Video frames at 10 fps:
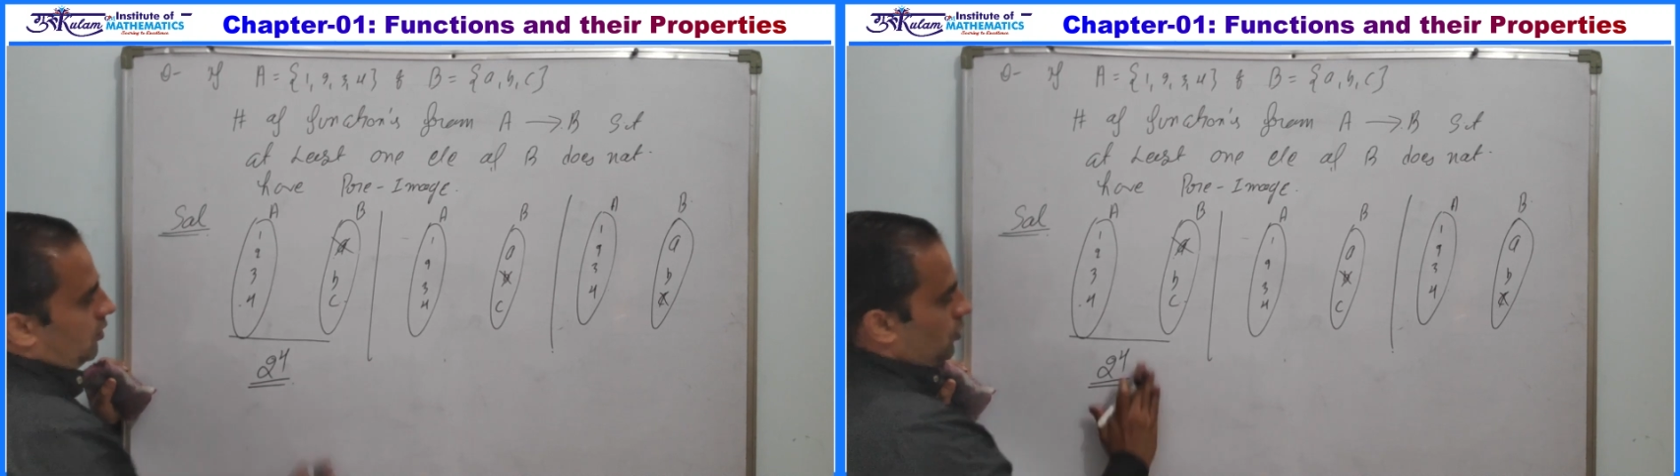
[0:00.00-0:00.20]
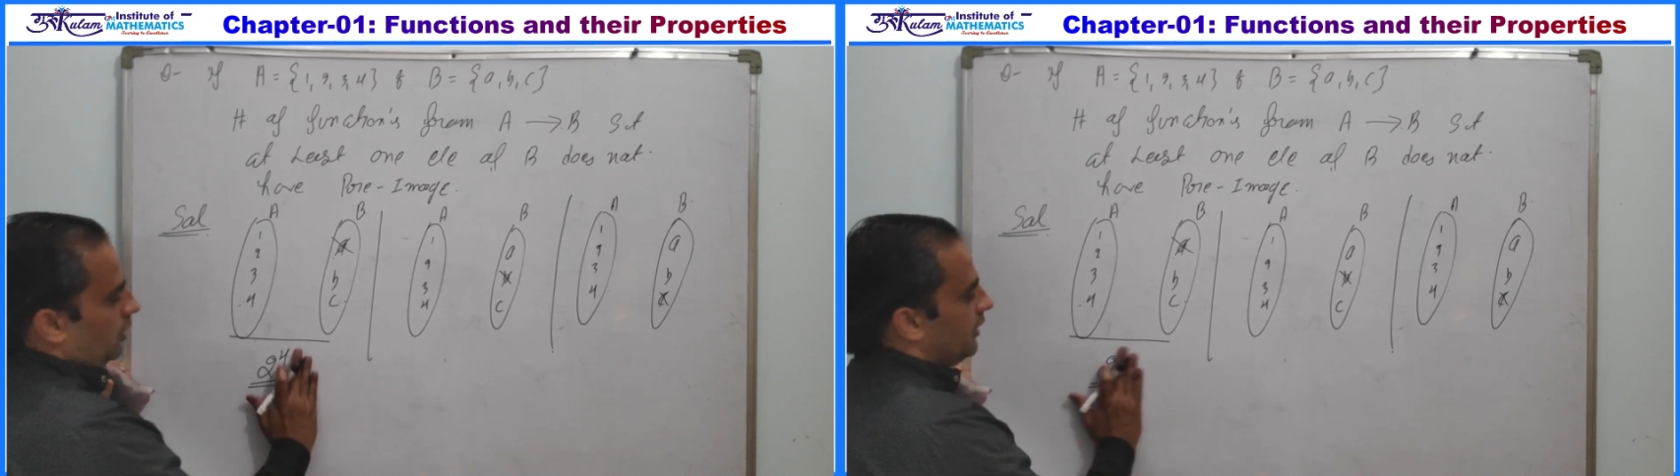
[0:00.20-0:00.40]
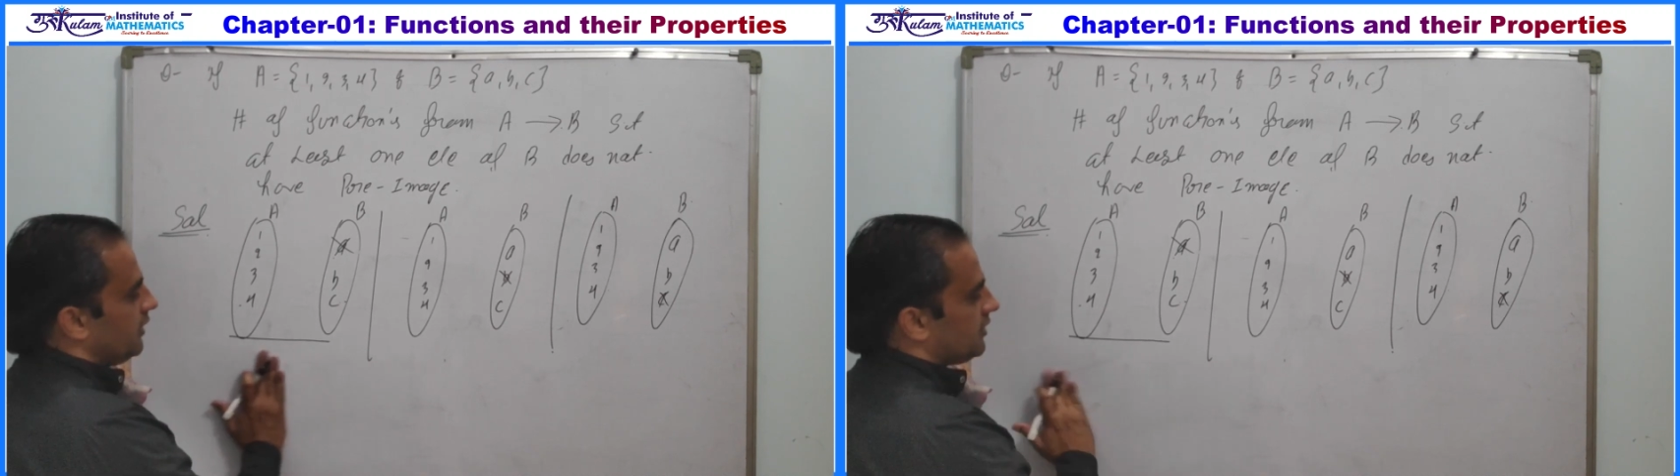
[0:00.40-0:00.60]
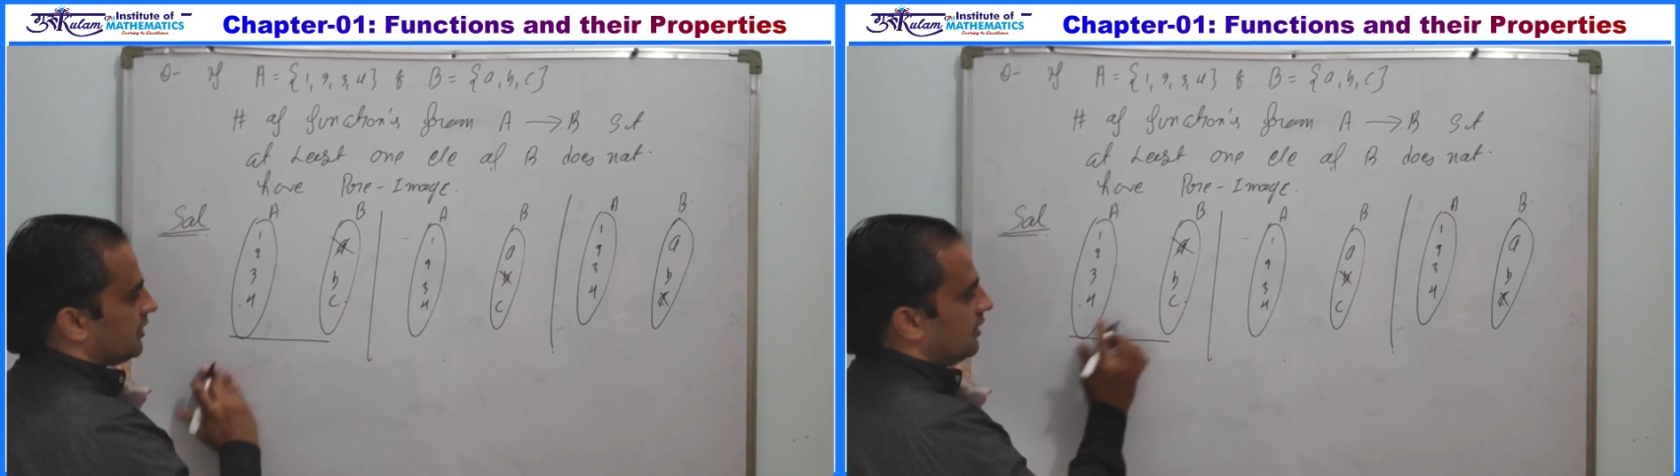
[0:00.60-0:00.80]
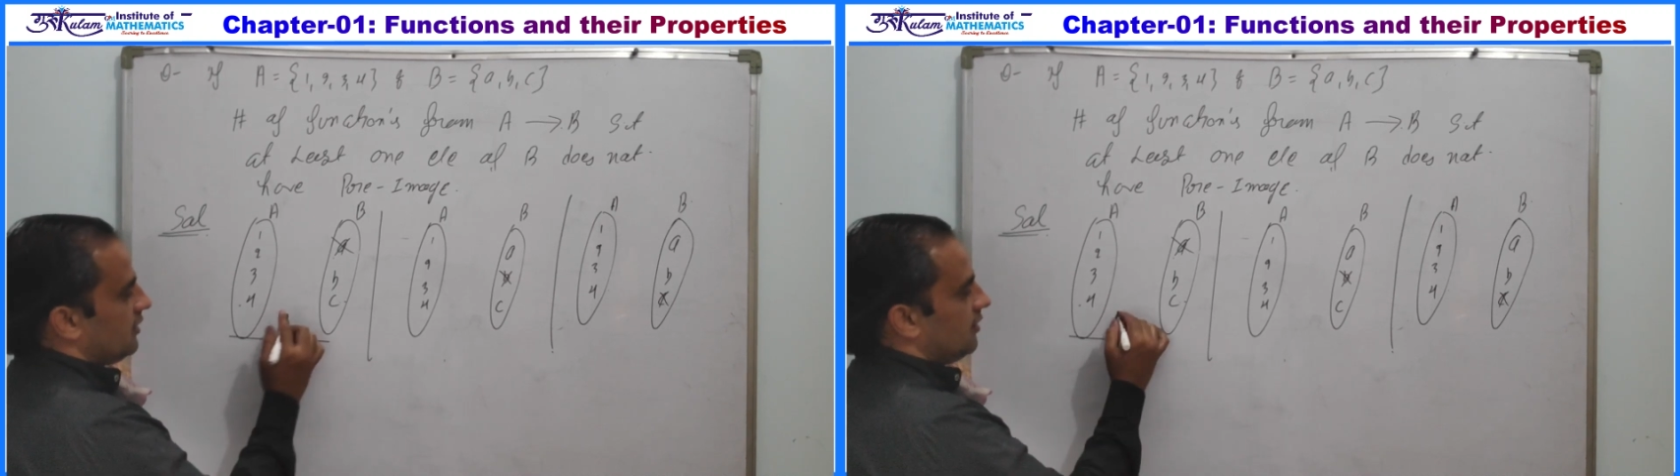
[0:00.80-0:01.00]
So in this
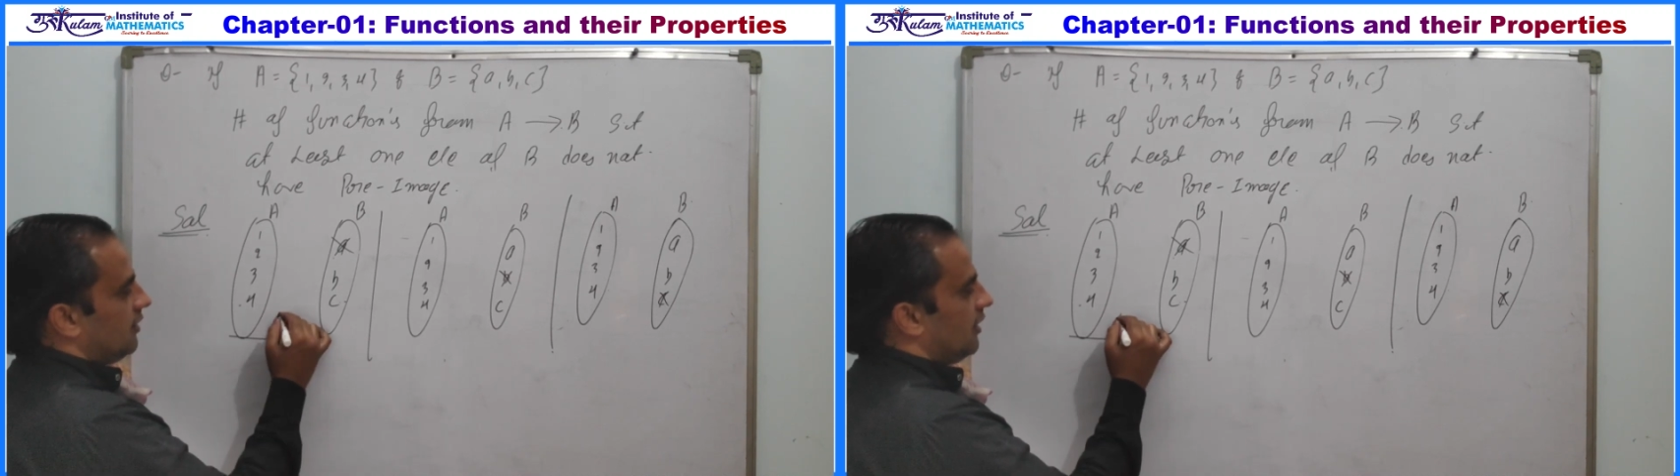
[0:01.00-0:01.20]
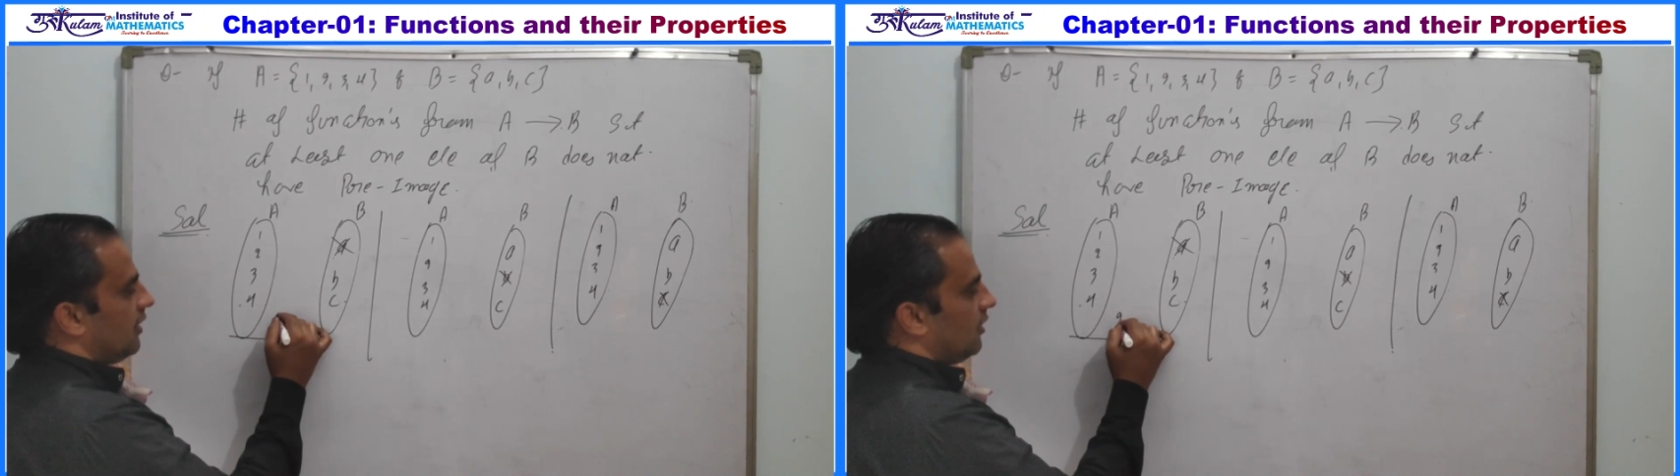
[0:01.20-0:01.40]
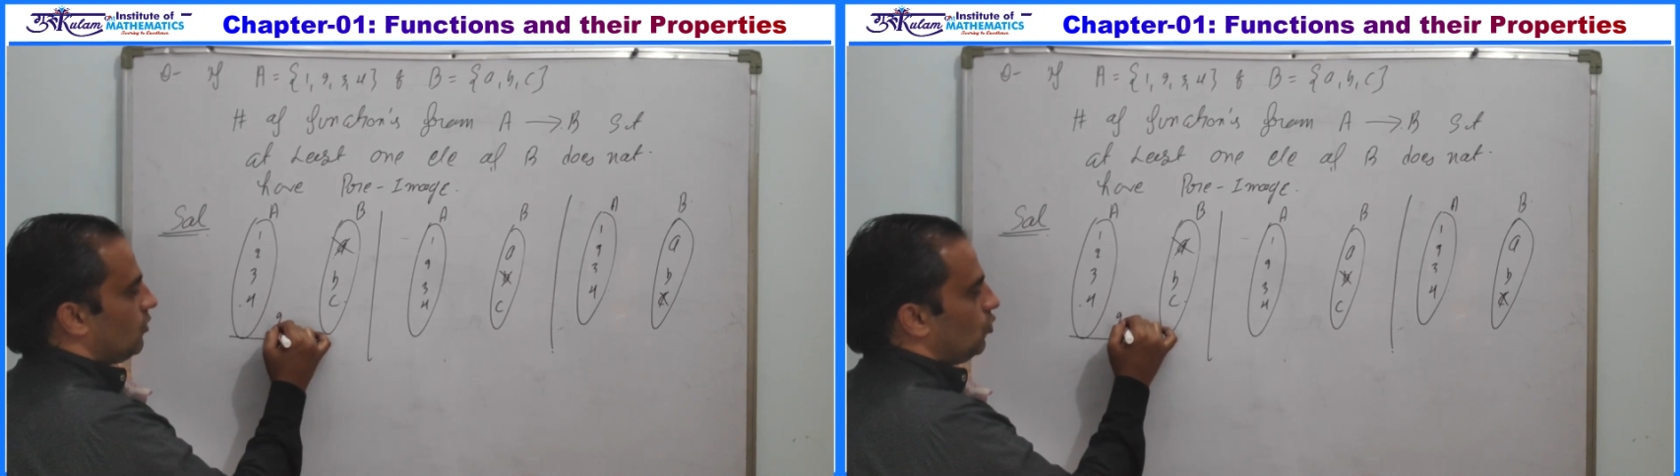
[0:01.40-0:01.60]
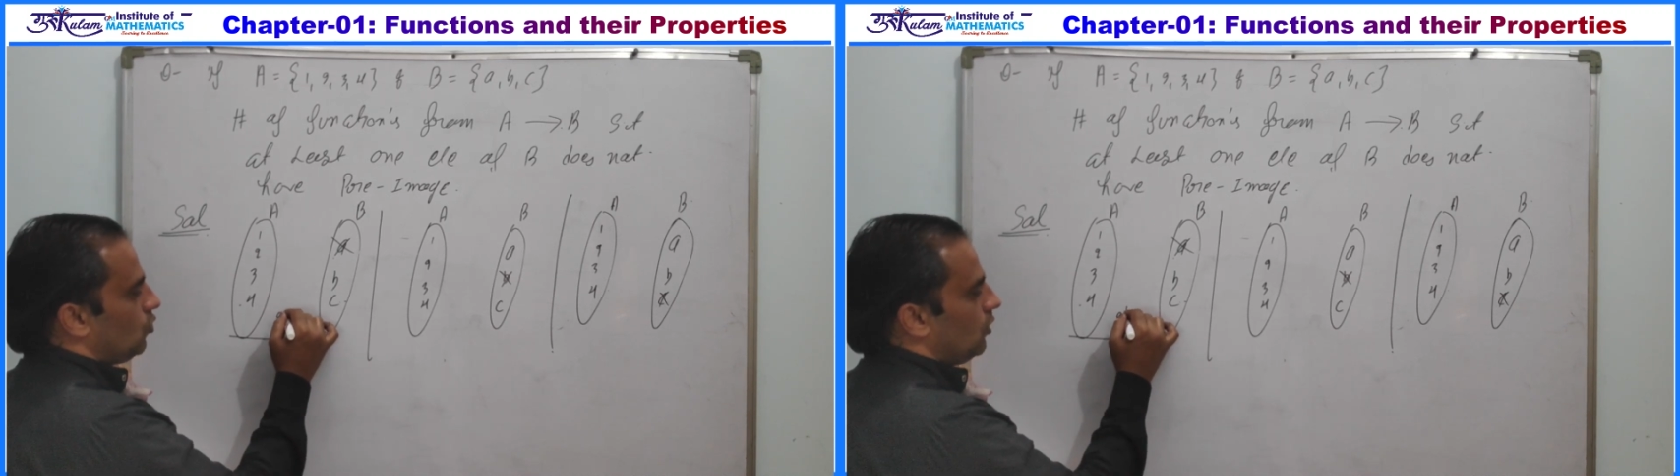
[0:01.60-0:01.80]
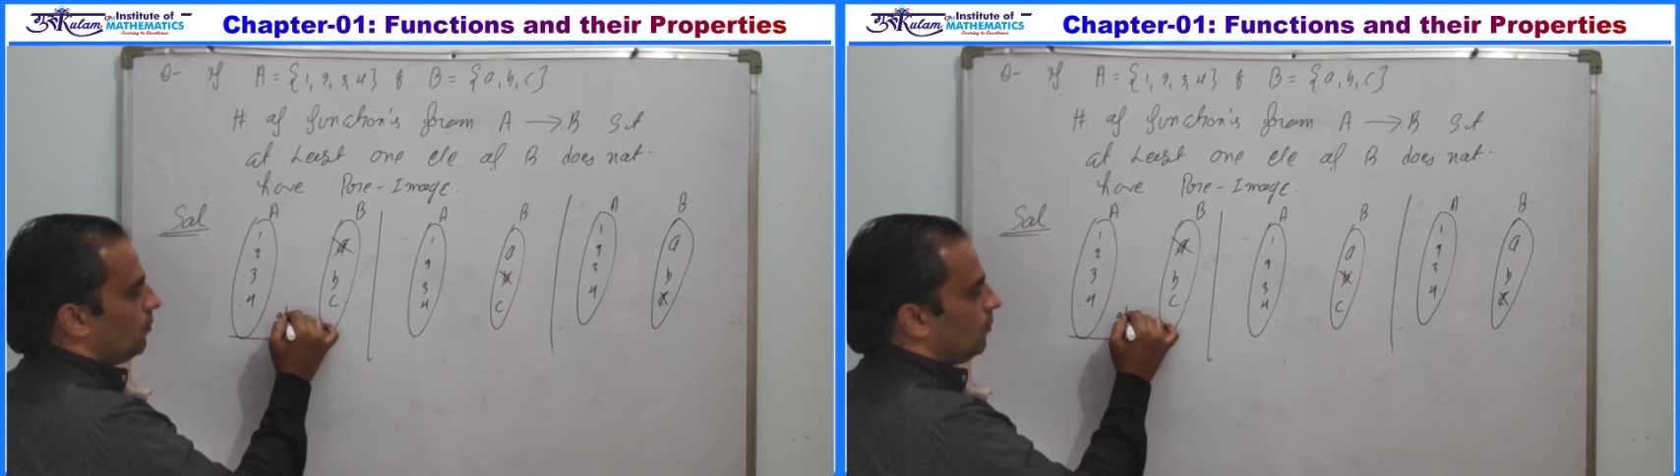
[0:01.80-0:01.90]
case there are 2 to